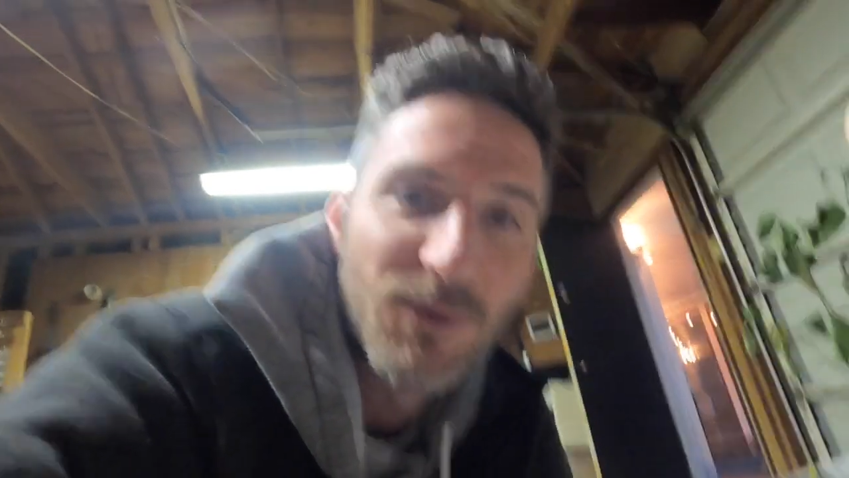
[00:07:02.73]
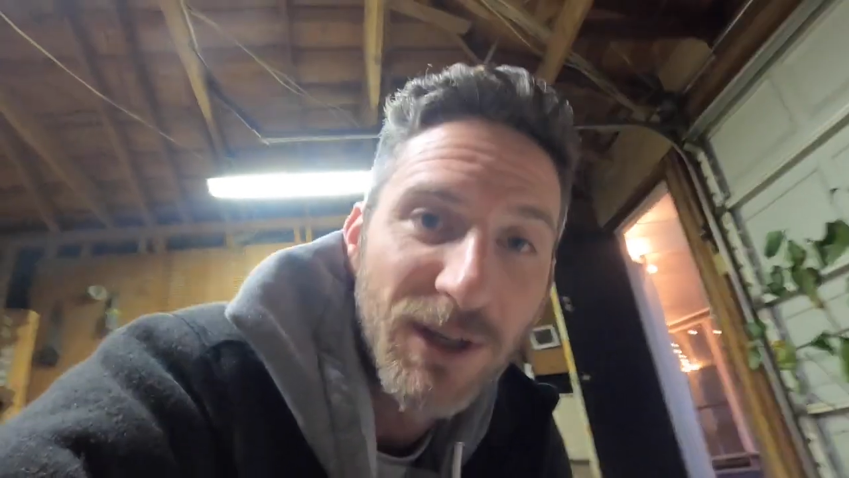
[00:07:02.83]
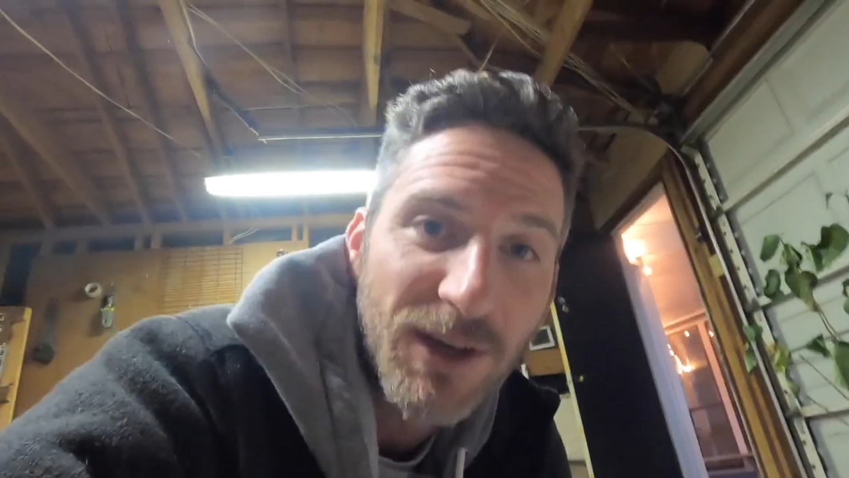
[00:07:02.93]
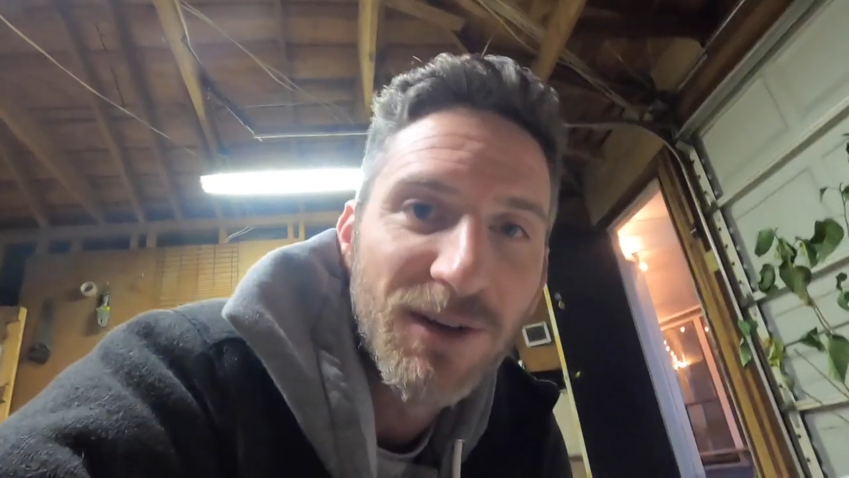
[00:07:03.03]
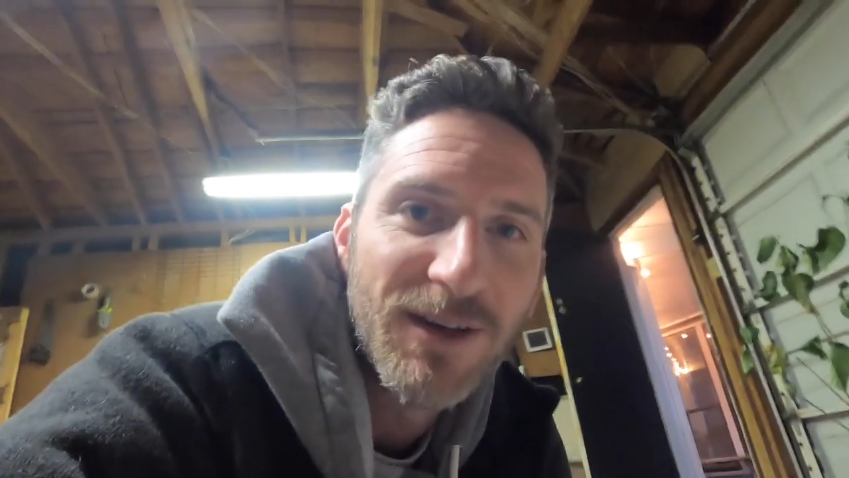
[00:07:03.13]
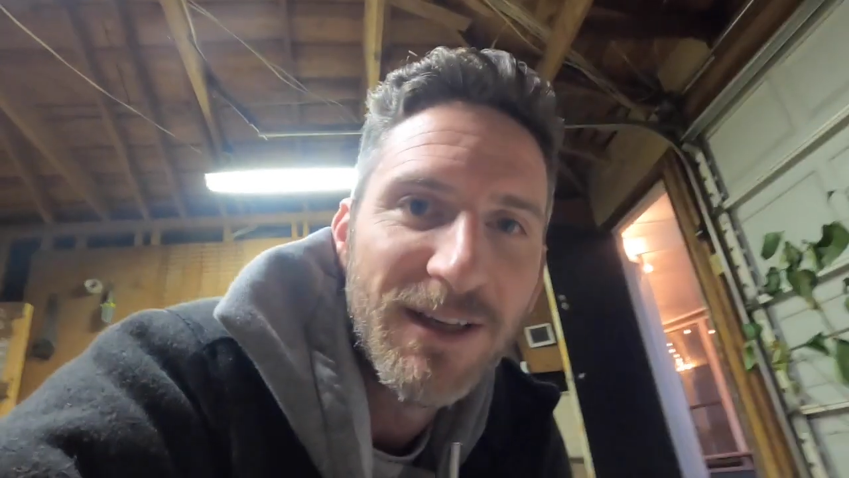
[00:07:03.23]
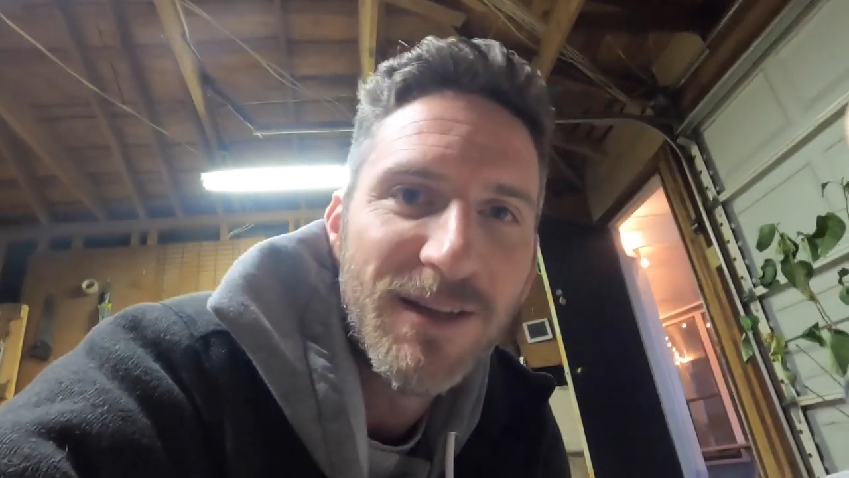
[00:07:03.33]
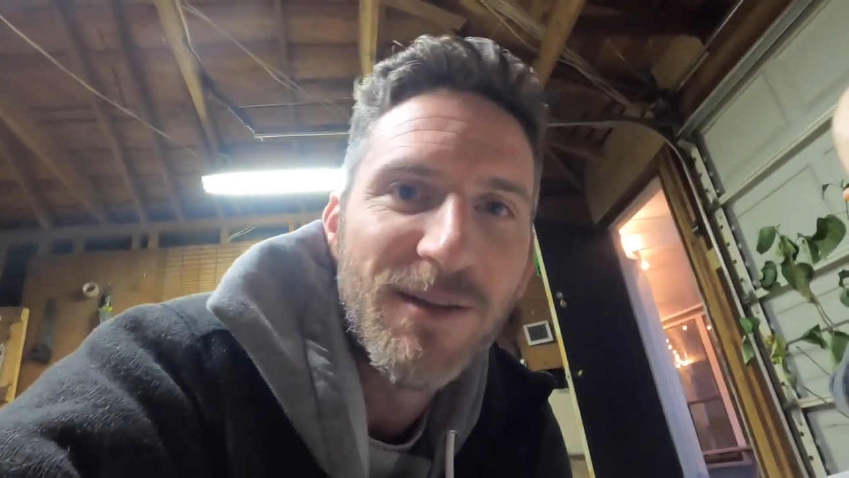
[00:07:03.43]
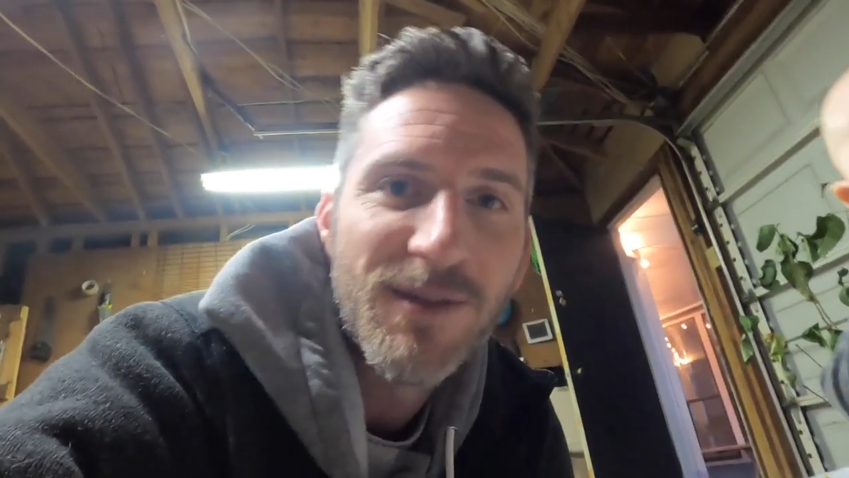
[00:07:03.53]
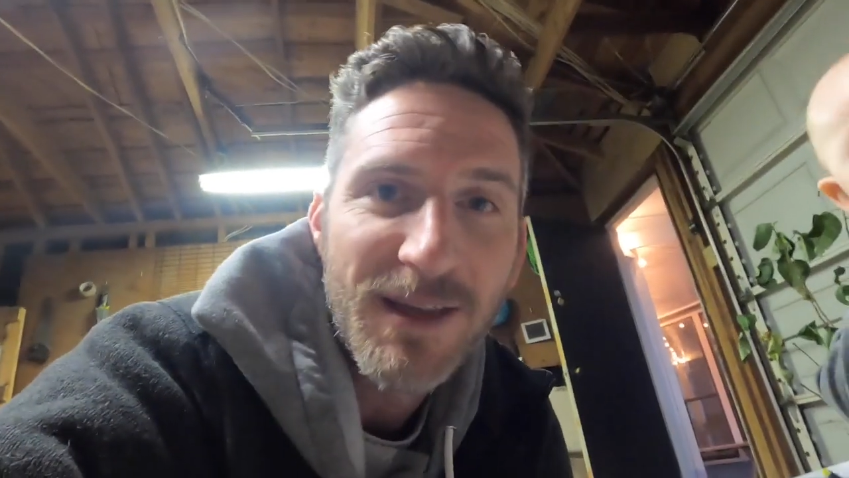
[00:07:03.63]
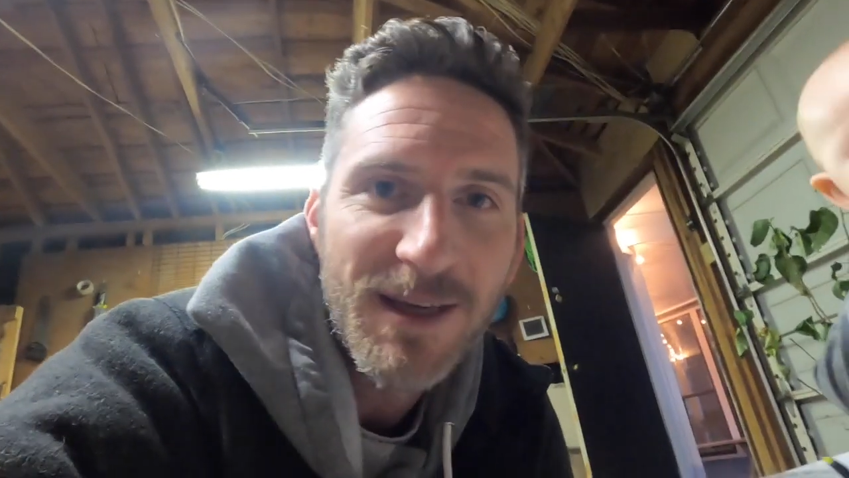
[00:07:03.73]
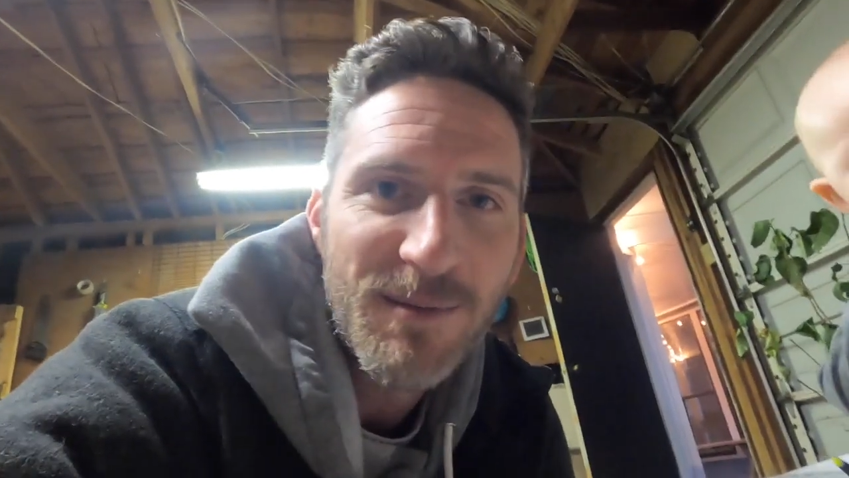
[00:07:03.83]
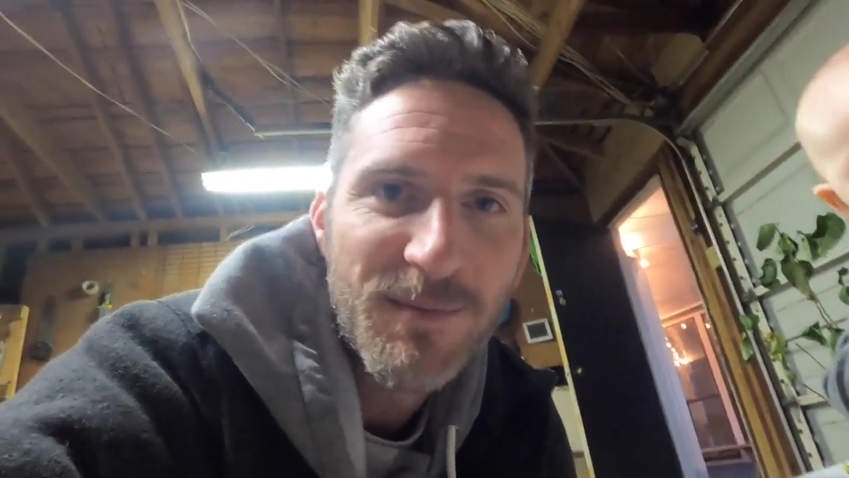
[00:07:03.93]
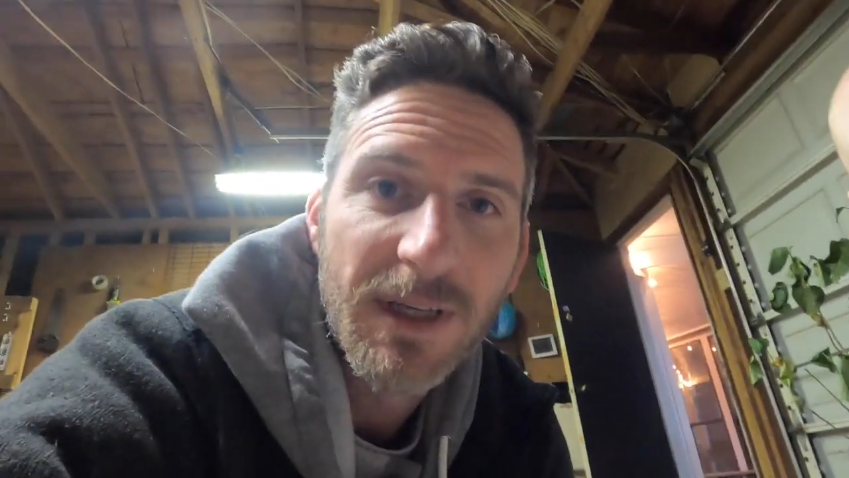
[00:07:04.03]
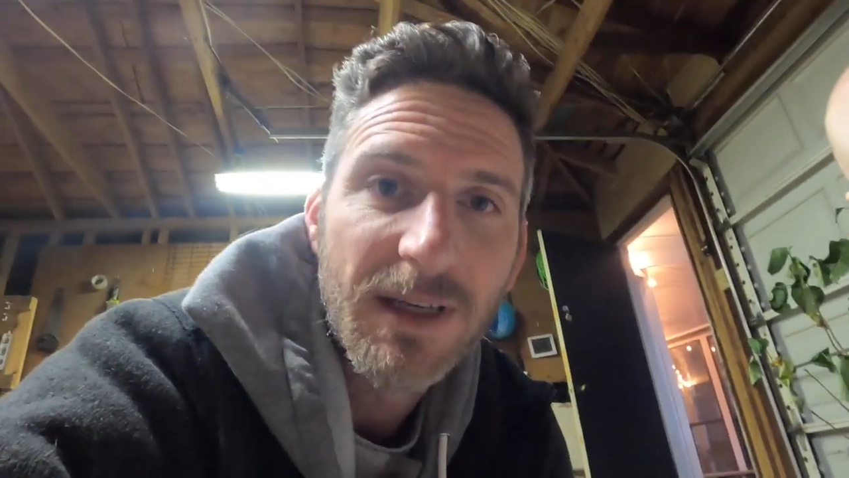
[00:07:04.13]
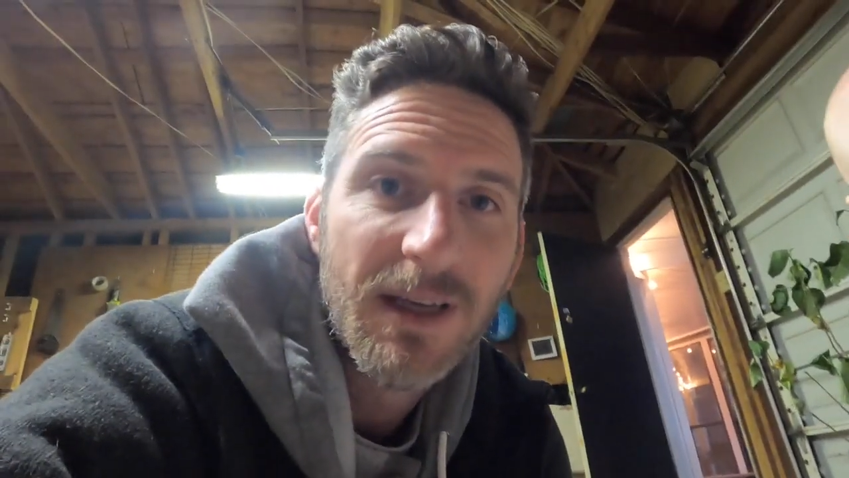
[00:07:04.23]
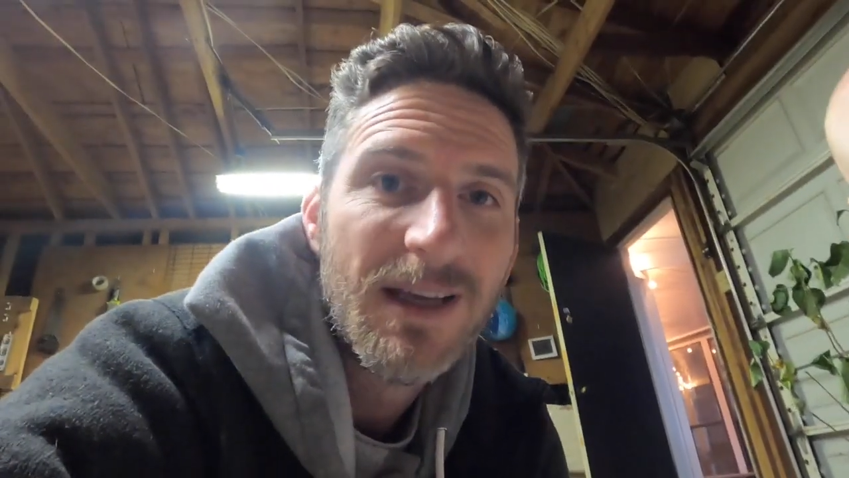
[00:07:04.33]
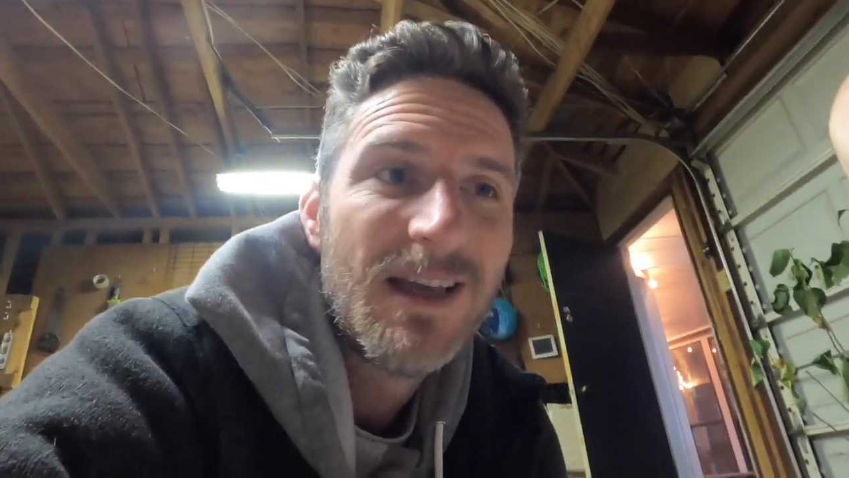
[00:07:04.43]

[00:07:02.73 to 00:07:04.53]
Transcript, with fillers: recurring theme thing.